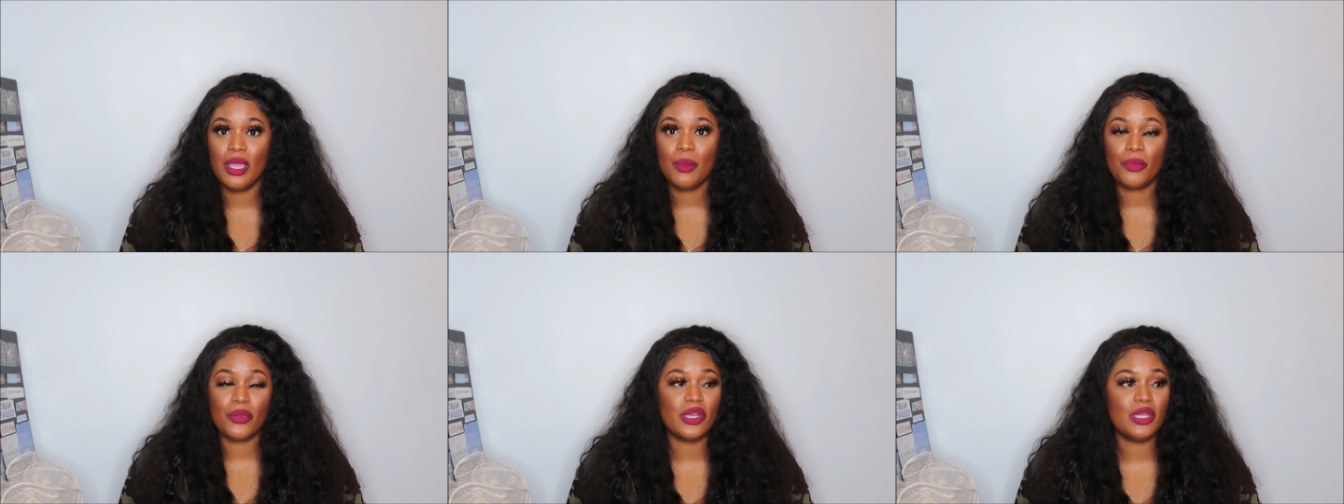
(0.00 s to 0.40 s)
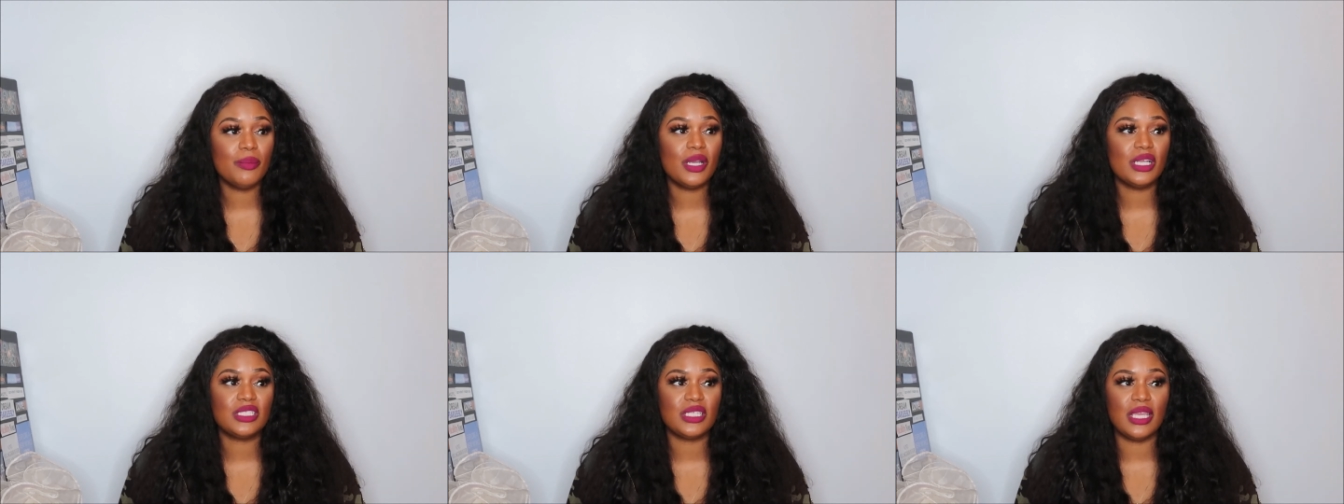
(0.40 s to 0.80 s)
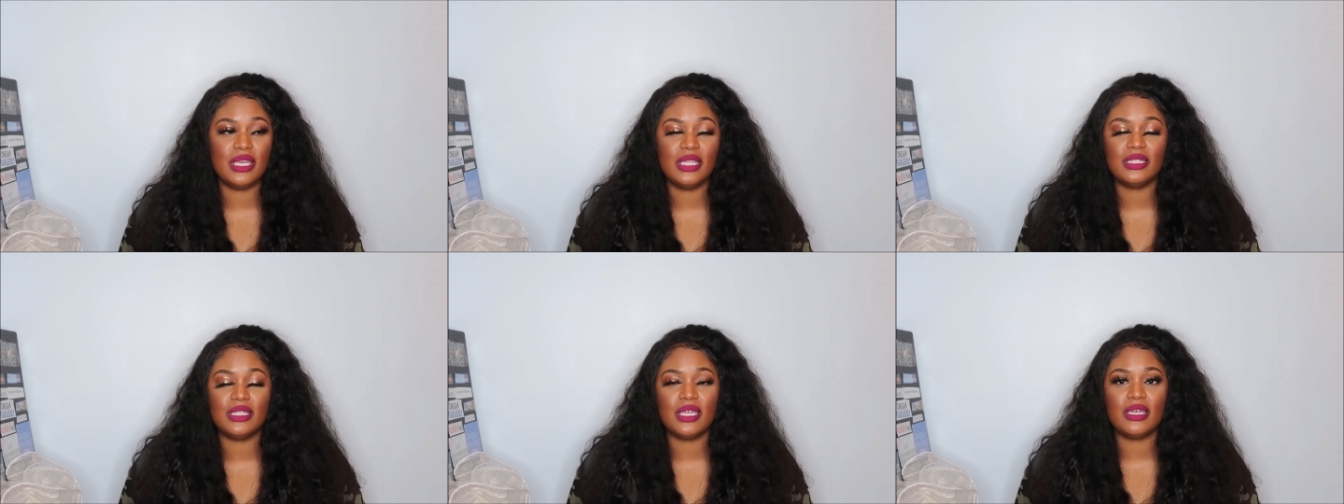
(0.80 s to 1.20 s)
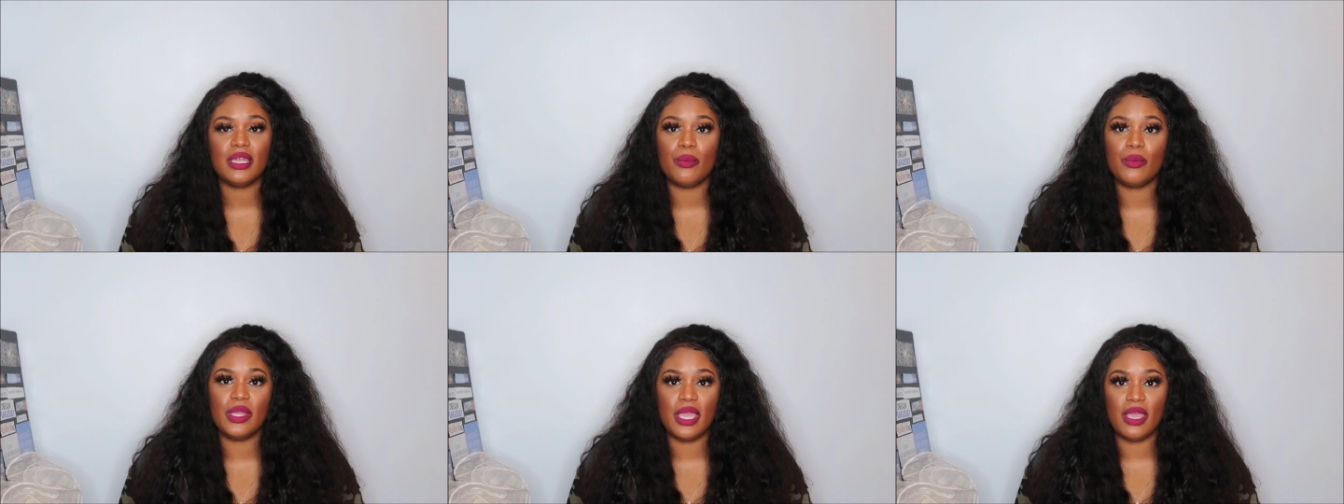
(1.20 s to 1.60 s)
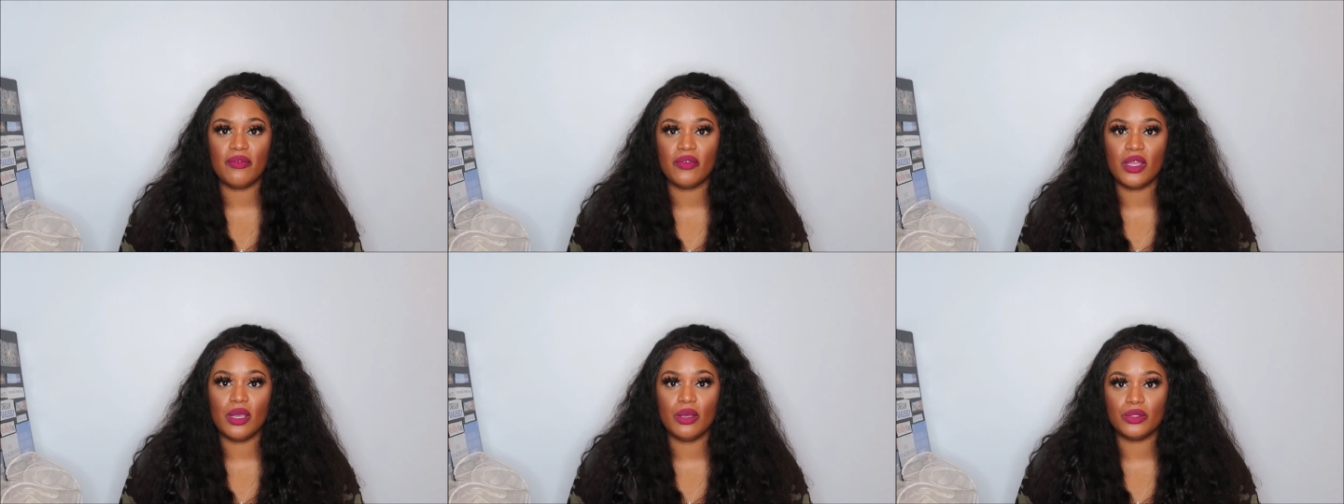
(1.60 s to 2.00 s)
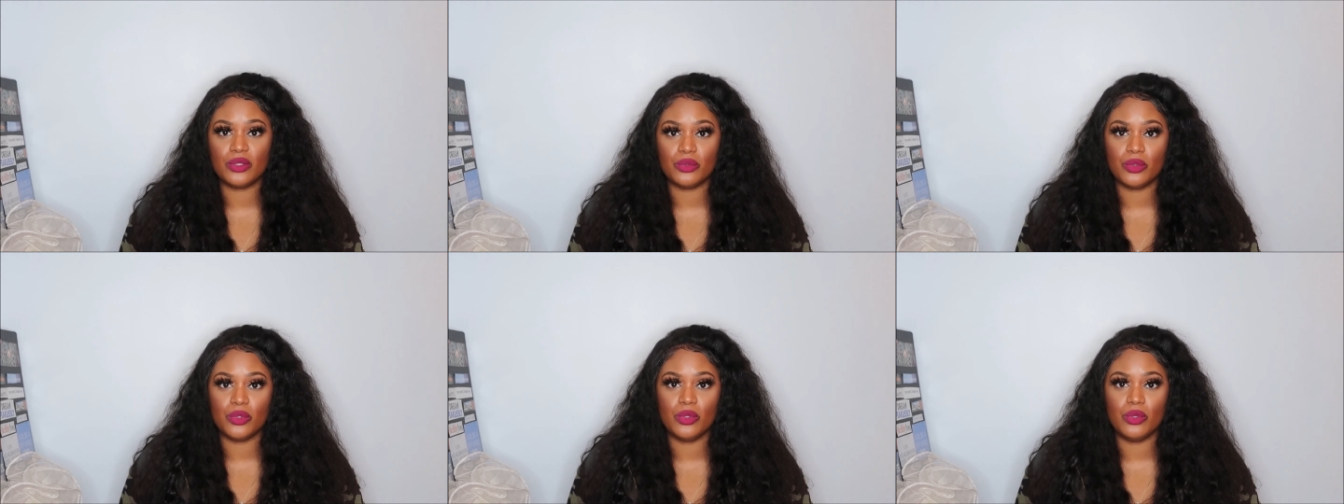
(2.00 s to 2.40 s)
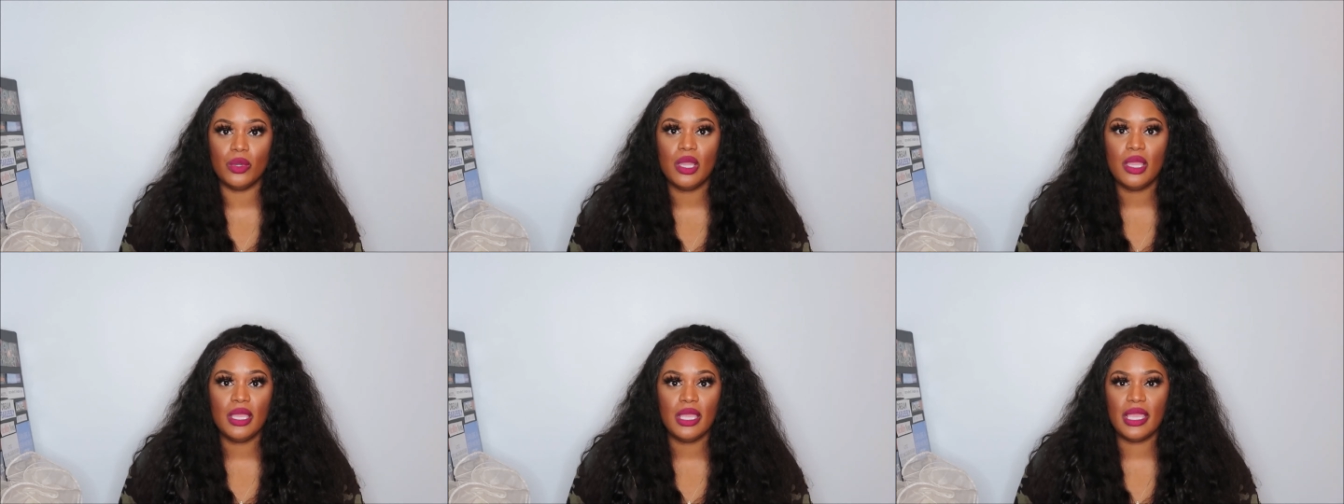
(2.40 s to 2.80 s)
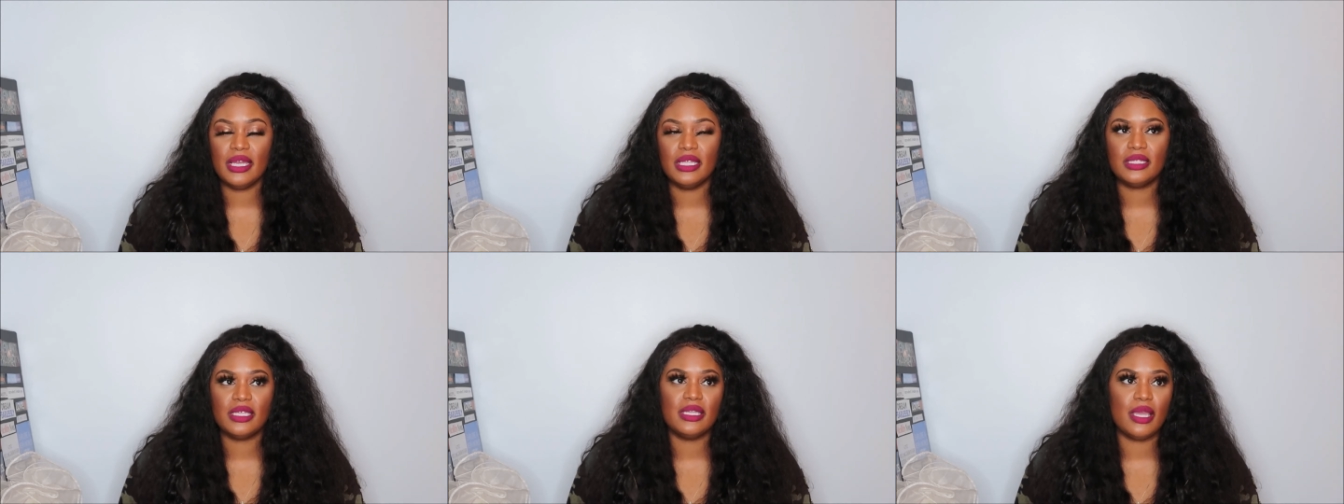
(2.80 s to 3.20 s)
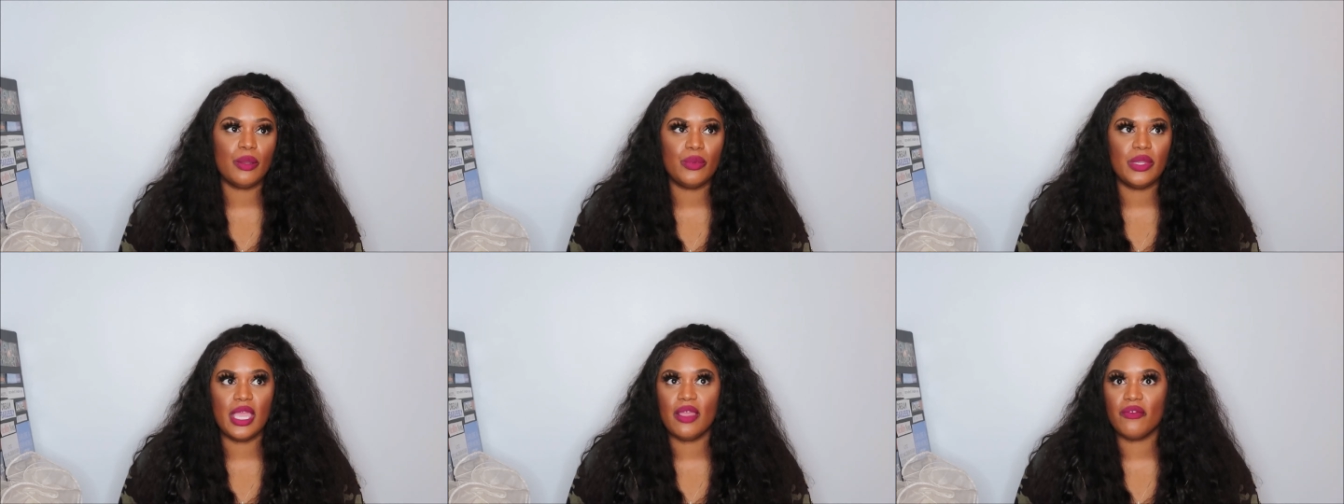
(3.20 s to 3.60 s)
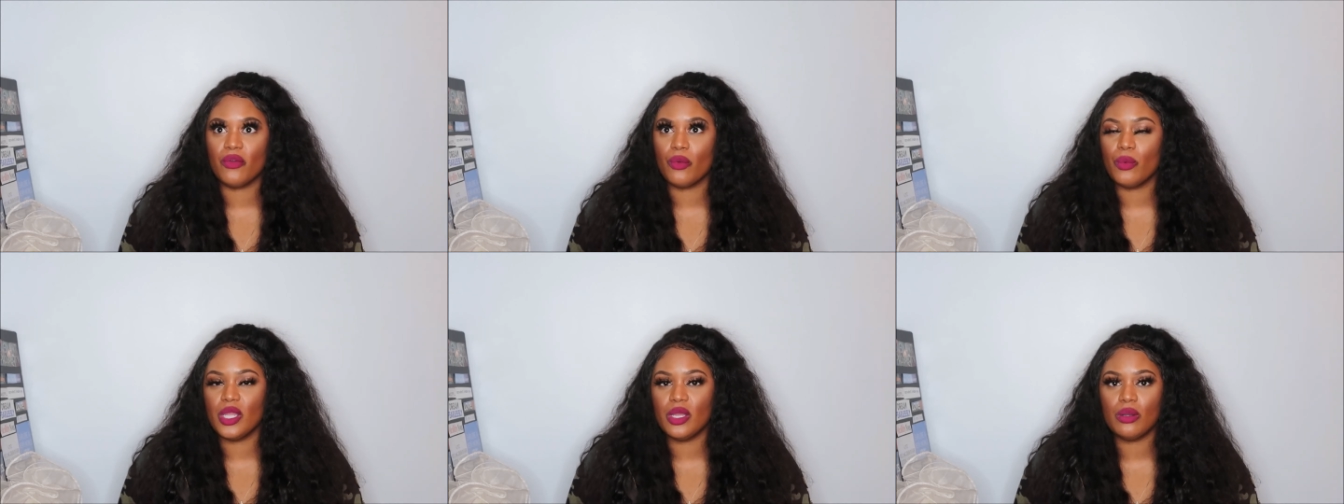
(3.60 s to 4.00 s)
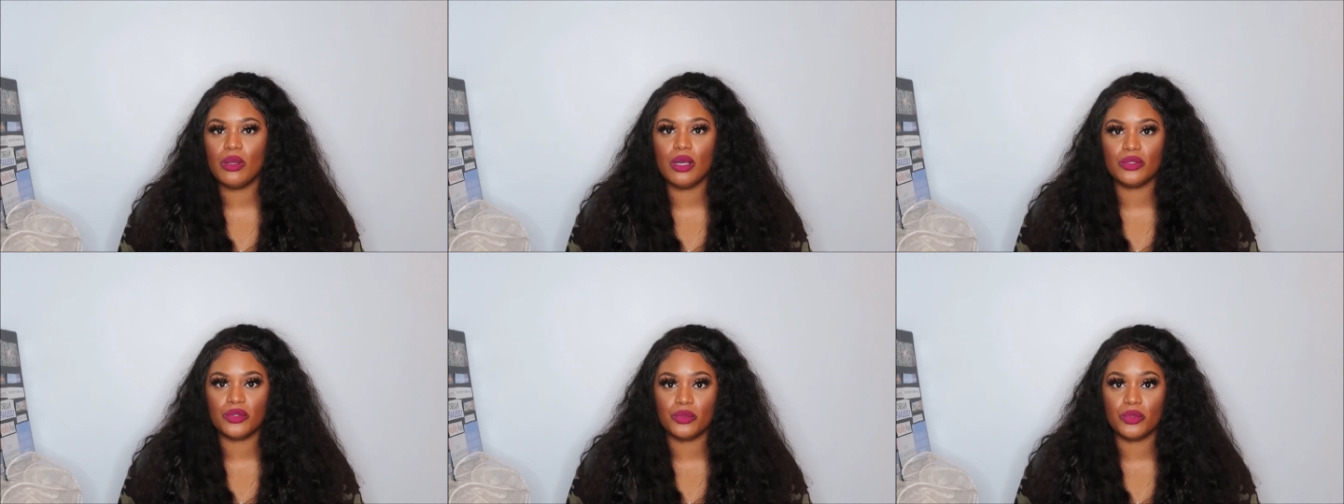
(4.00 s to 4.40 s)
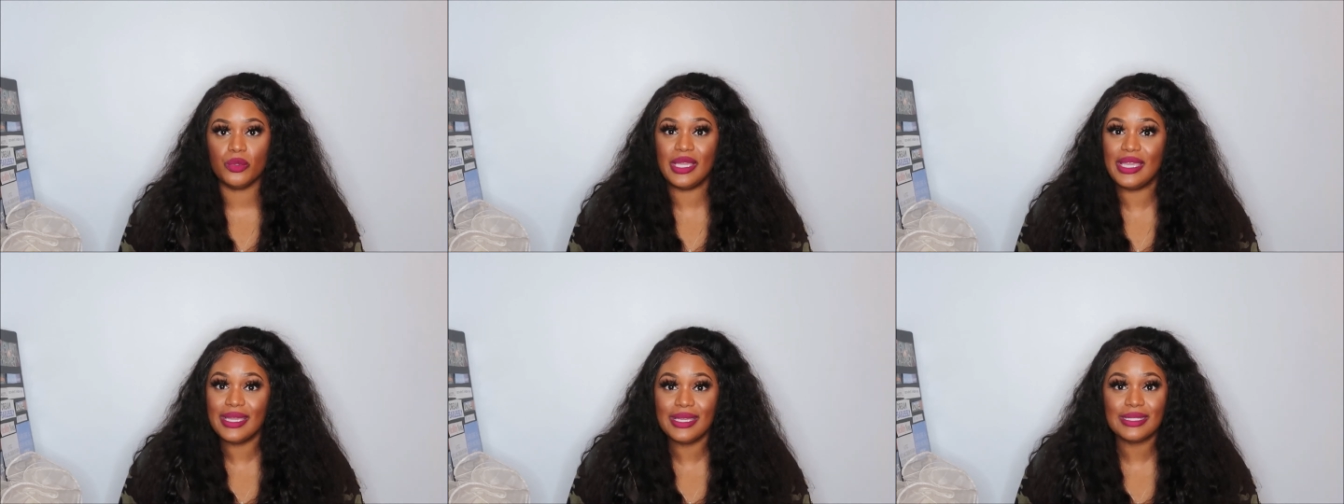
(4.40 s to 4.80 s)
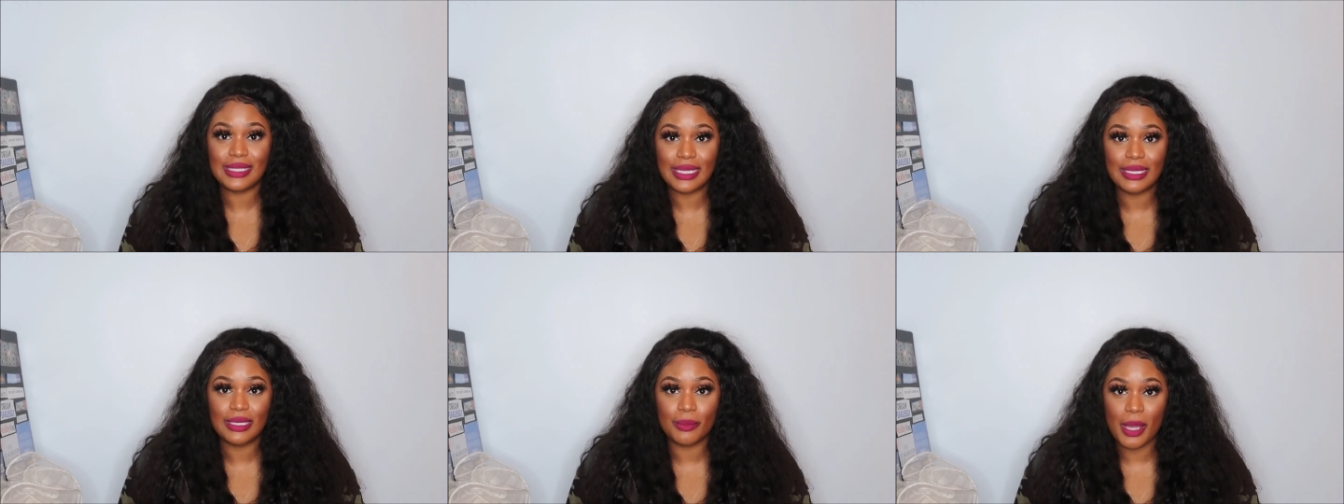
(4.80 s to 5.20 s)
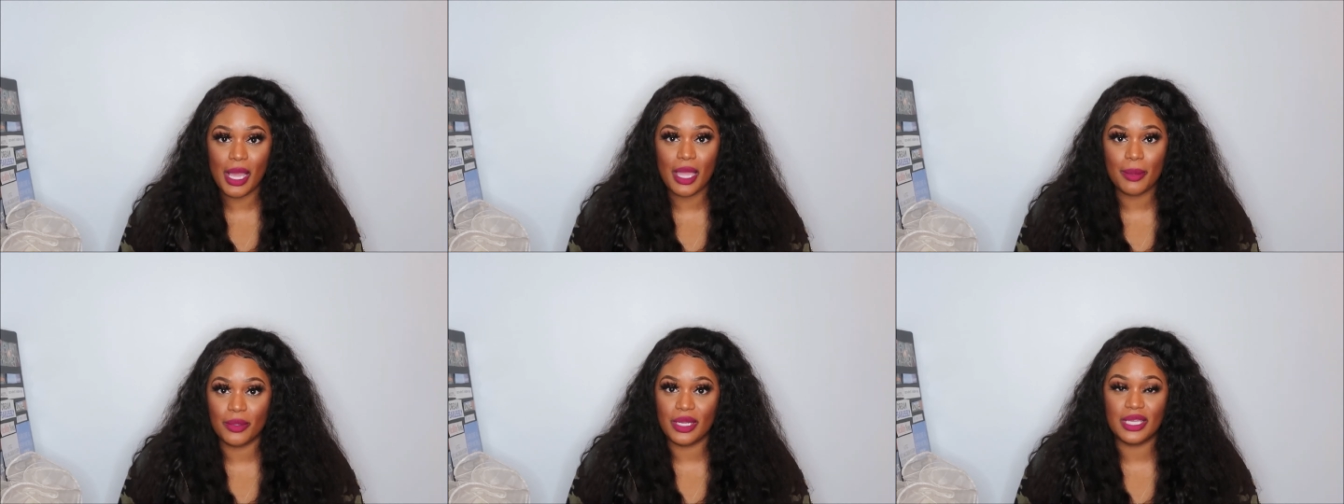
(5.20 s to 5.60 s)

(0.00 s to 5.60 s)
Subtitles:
Pretty much anything that we ever go through, anything that we ever will go through is in the Bible.